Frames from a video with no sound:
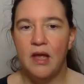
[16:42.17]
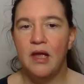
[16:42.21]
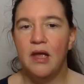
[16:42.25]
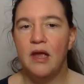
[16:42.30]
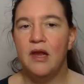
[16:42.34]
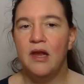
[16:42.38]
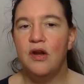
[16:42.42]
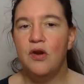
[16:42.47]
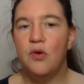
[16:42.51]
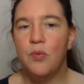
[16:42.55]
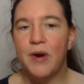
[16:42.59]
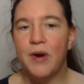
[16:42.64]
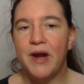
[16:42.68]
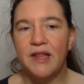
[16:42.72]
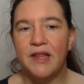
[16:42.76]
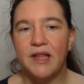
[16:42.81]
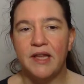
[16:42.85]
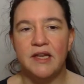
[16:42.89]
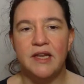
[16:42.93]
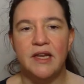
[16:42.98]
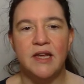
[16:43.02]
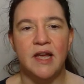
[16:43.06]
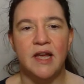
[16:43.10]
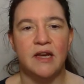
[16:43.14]
in a way that
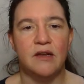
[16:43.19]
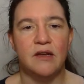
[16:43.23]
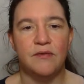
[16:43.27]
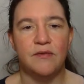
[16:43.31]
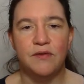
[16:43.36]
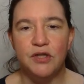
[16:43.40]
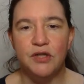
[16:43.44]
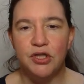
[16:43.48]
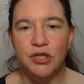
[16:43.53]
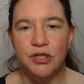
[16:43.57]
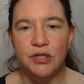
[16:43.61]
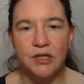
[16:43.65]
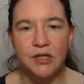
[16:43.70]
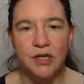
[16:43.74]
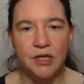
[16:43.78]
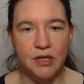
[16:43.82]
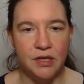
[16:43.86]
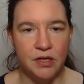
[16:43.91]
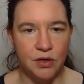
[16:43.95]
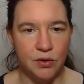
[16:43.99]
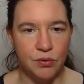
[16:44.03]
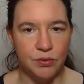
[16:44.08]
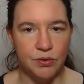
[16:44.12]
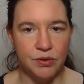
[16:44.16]
he can efficiently
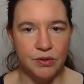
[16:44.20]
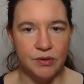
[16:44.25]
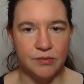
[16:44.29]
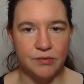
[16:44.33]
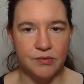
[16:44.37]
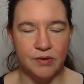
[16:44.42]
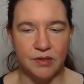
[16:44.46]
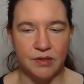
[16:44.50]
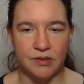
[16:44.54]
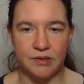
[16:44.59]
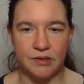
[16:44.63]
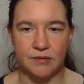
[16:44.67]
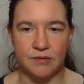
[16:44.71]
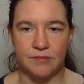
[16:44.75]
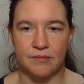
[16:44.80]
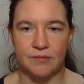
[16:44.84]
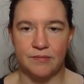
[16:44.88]
decode this.